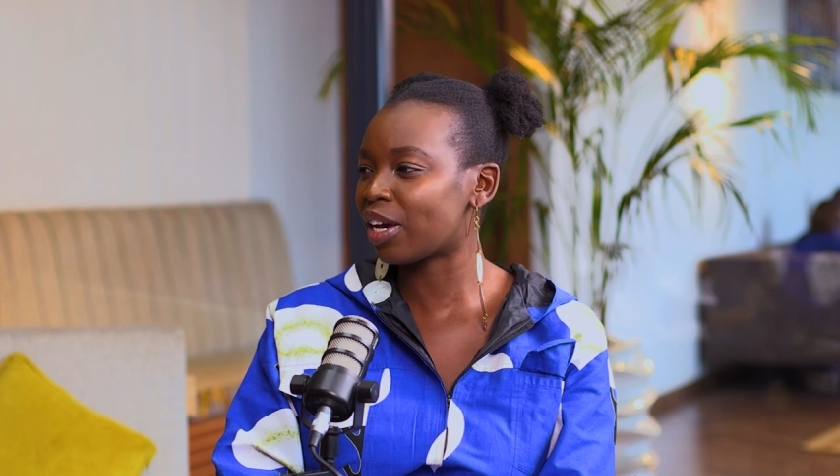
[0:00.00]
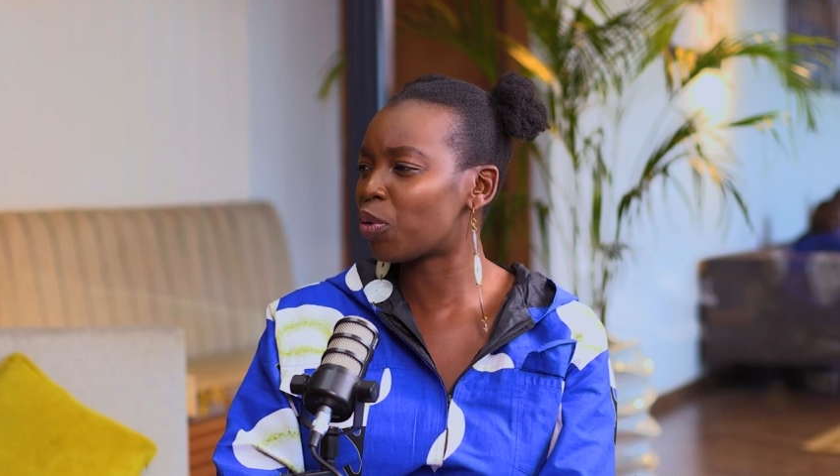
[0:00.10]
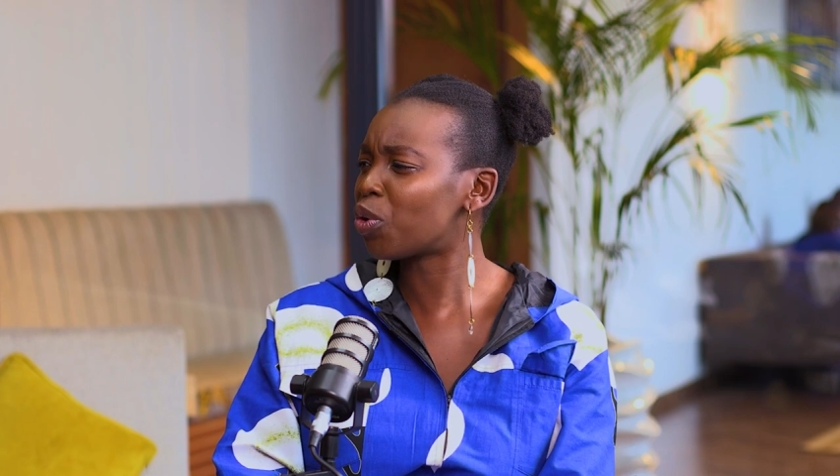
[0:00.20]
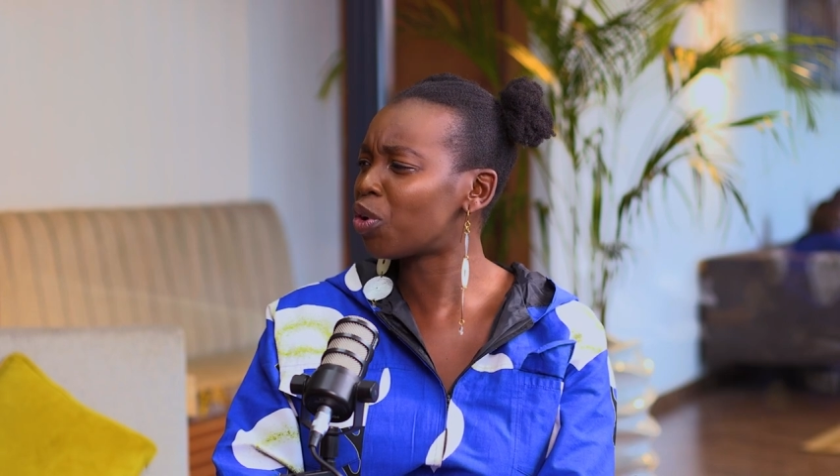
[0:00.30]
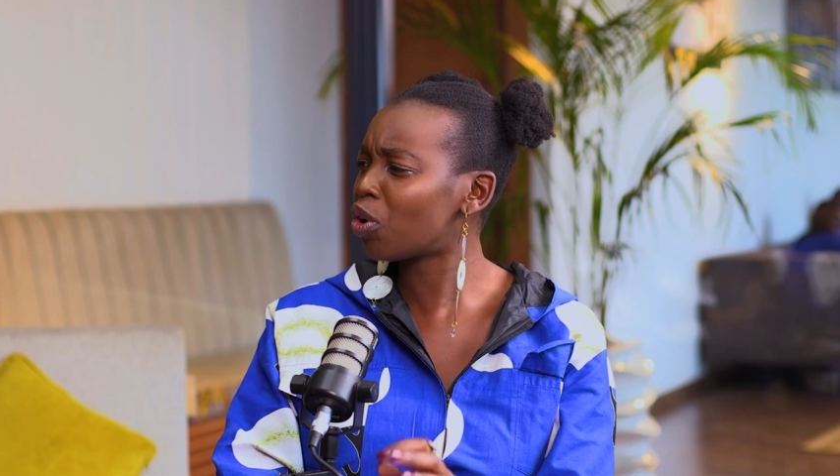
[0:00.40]

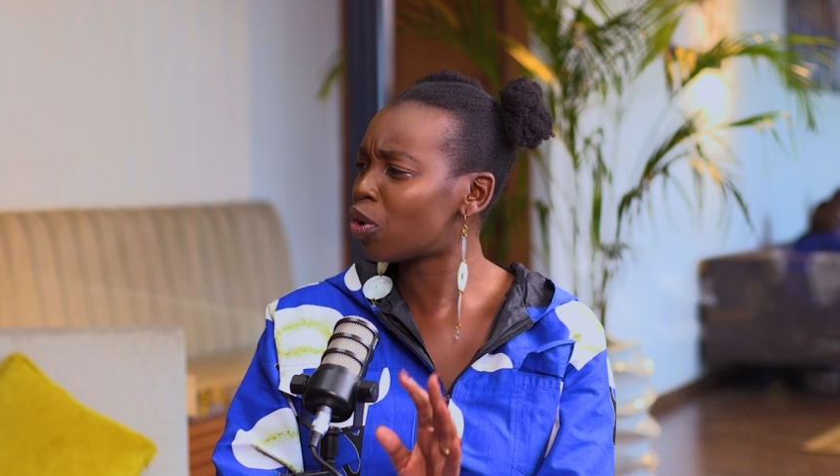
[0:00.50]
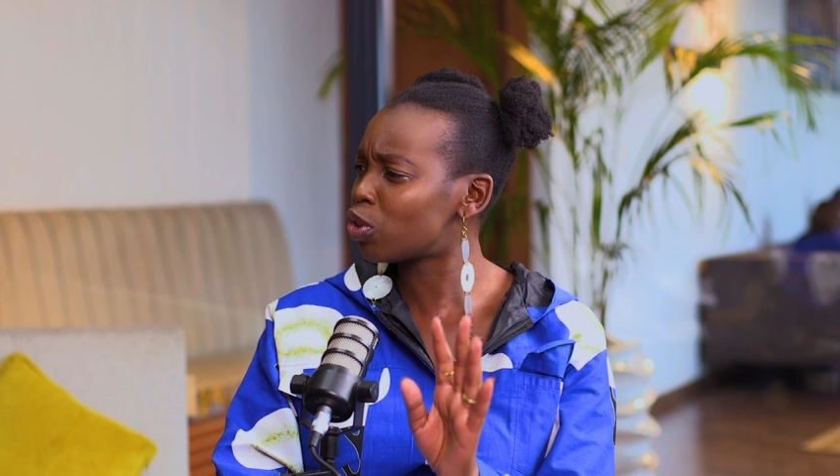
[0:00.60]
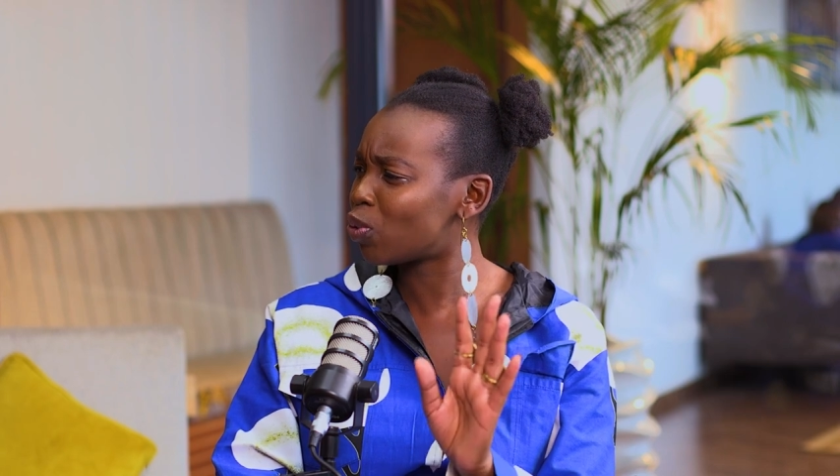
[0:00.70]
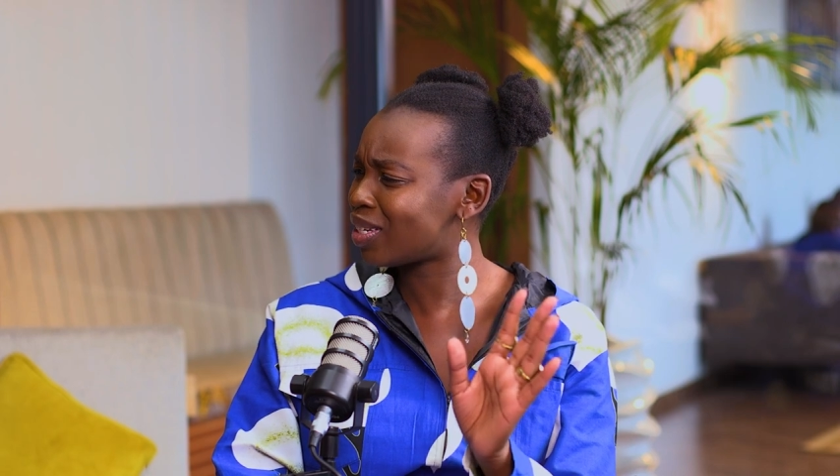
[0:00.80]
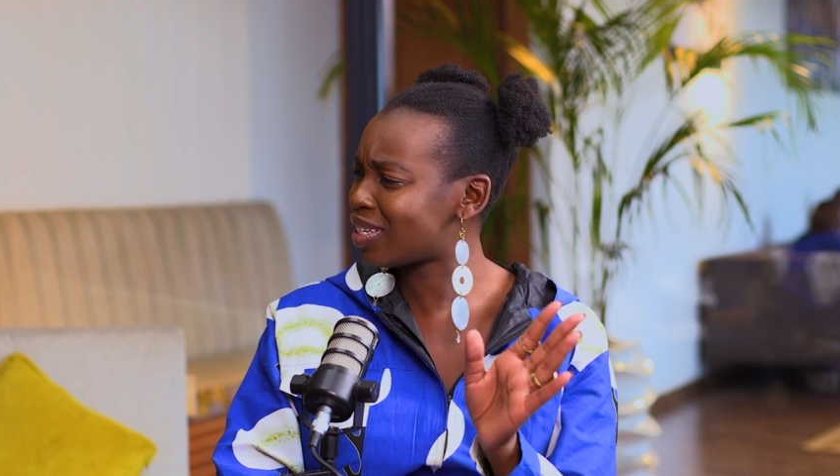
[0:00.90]
Like, uko
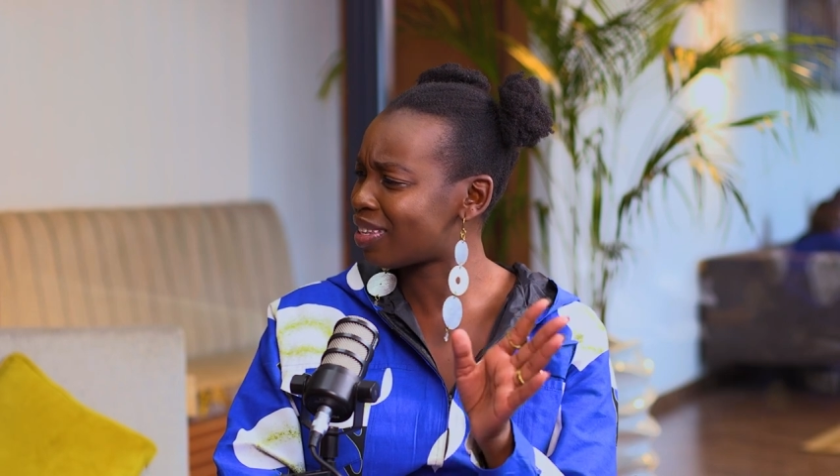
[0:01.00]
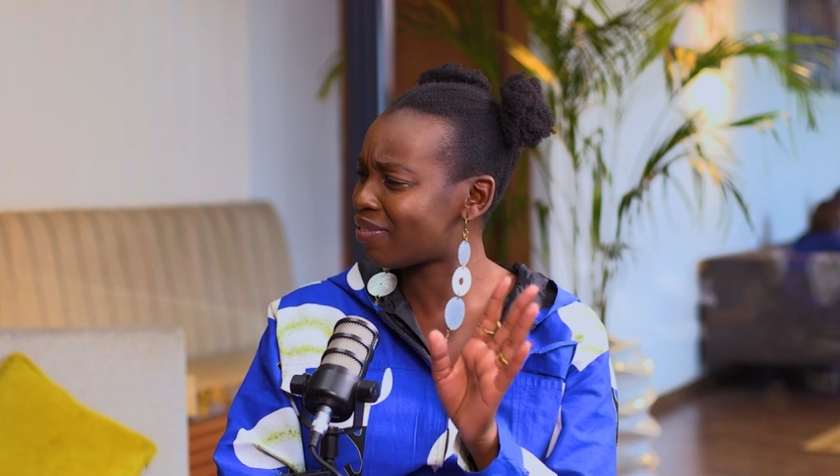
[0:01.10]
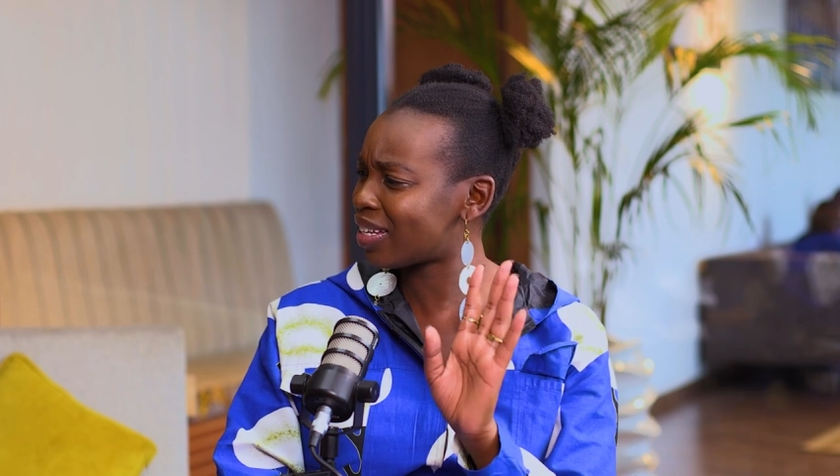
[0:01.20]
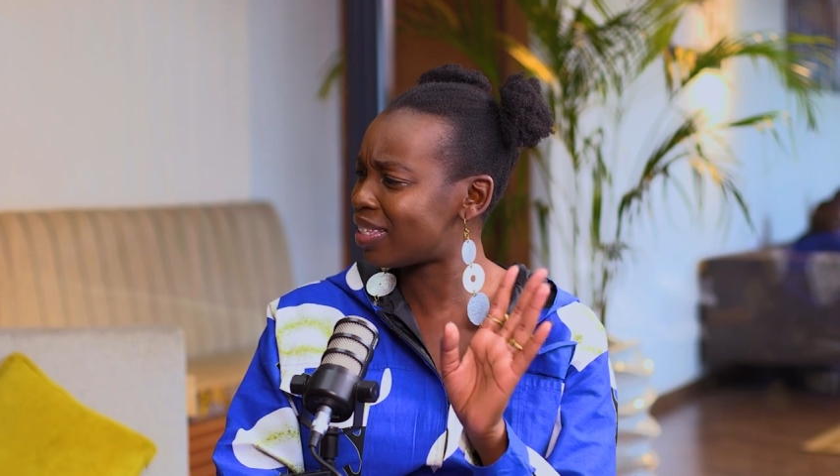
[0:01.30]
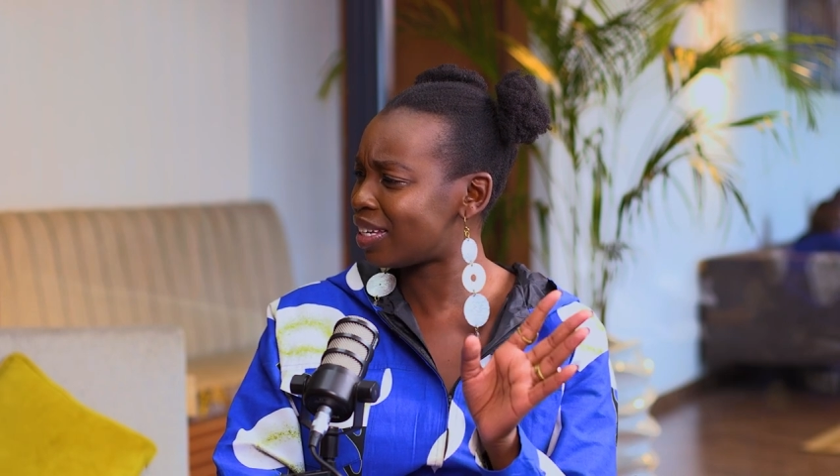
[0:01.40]

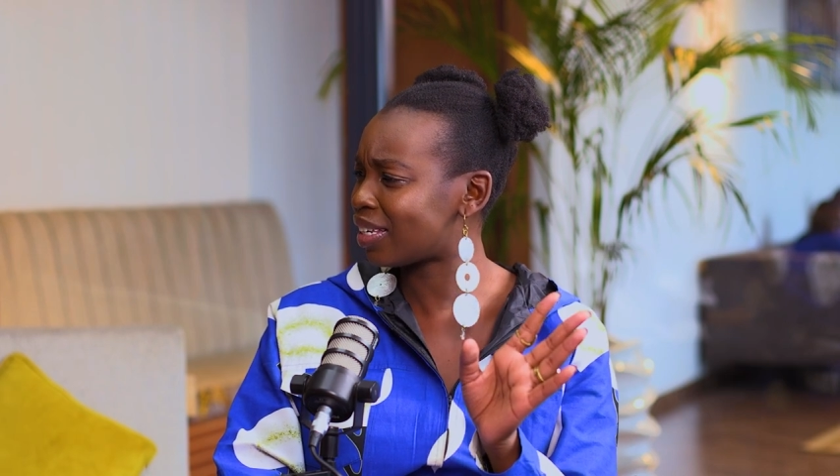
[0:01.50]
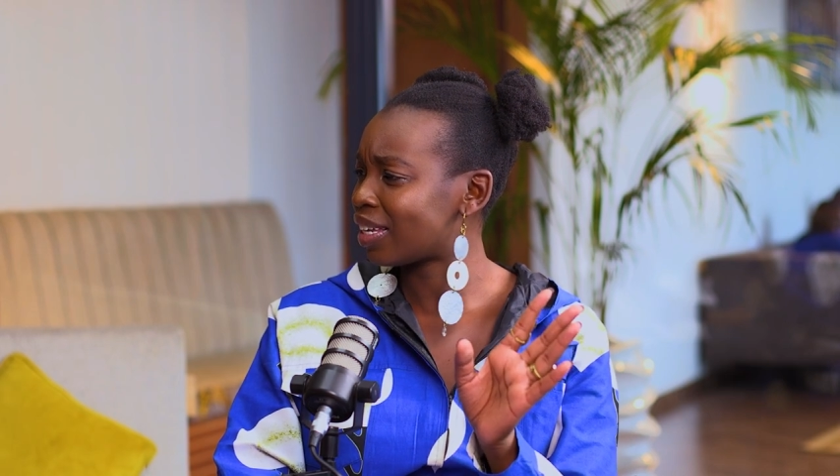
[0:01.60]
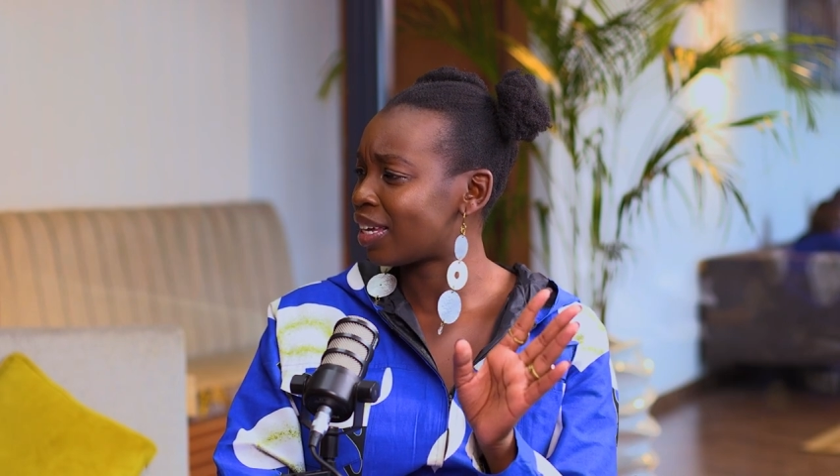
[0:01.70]
2017.